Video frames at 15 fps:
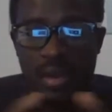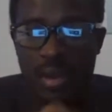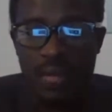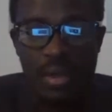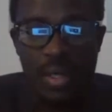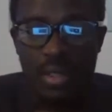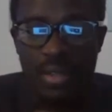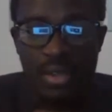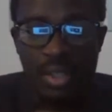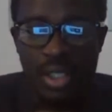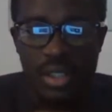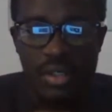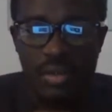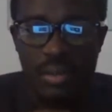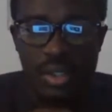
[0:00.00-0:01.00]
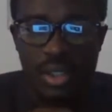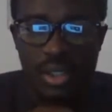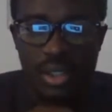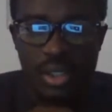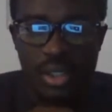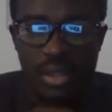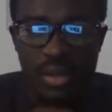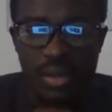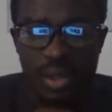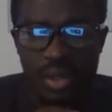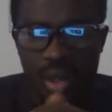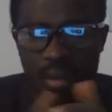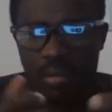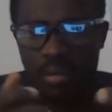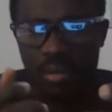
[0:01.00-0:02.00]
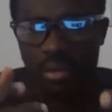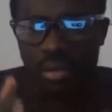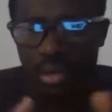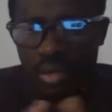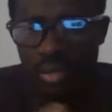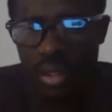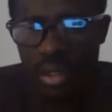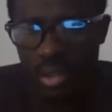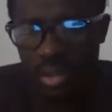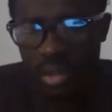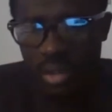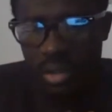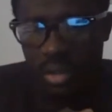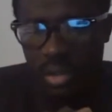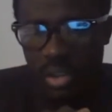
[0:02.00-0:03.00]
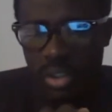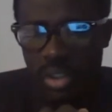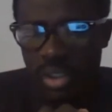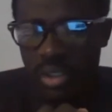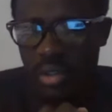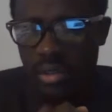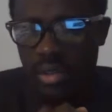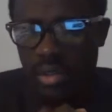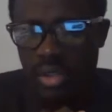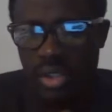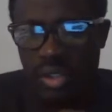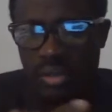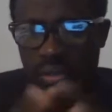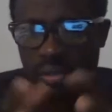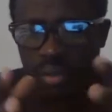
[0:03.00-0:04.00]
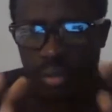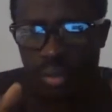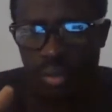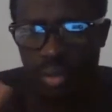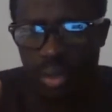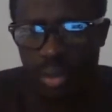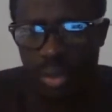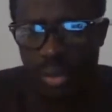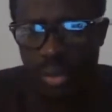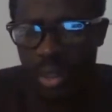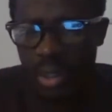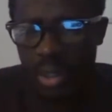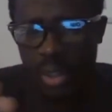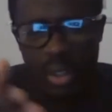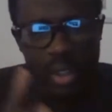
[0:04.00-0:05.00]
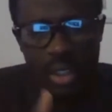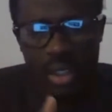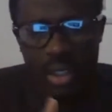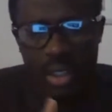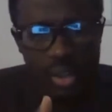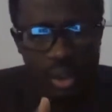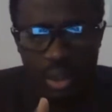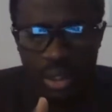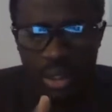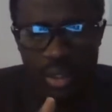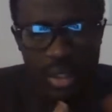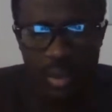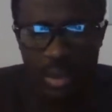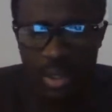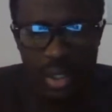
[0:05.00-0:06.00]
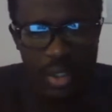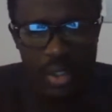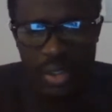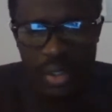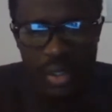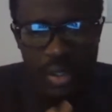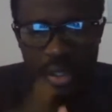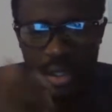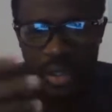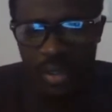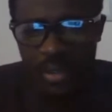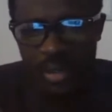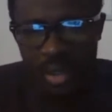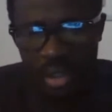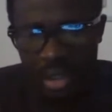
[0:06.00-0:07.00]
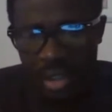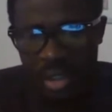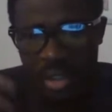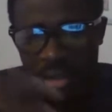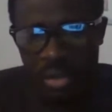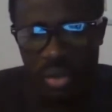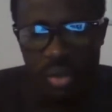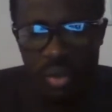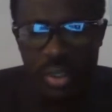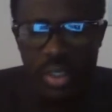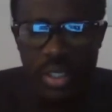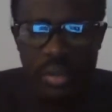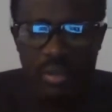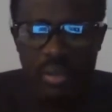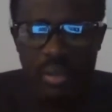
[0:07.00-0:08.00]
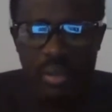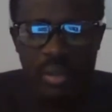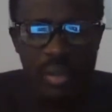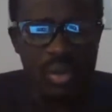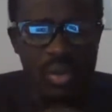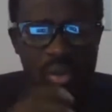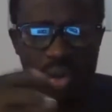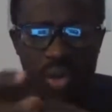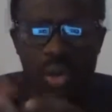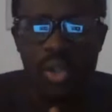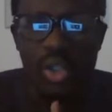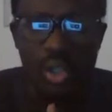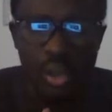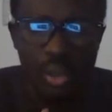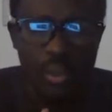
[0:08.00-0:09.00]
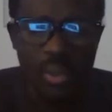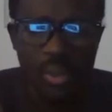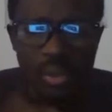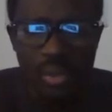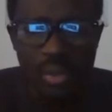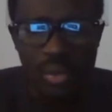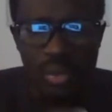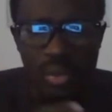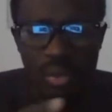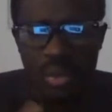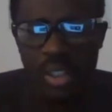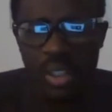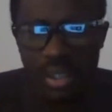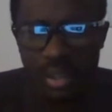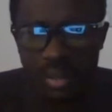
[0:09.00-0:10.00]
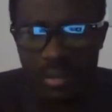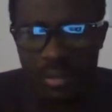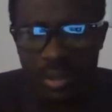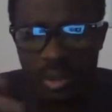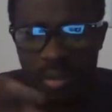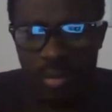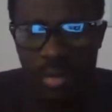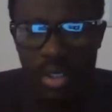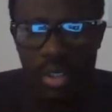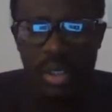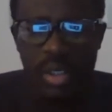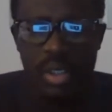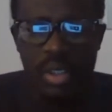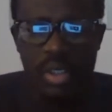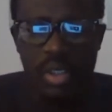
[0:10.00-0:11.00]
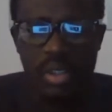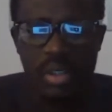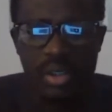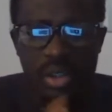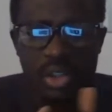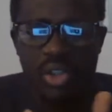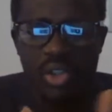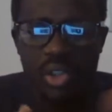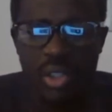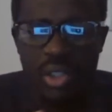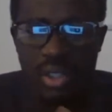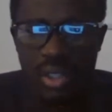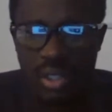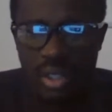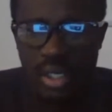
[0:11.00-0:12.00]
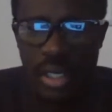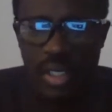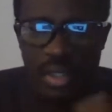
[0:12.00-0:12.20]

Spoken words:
I find such as opportunities when you have good mentors in the industry. Maybe you are studying chemical engineering and then you already have someone you're looking up to, you're learning from, not just the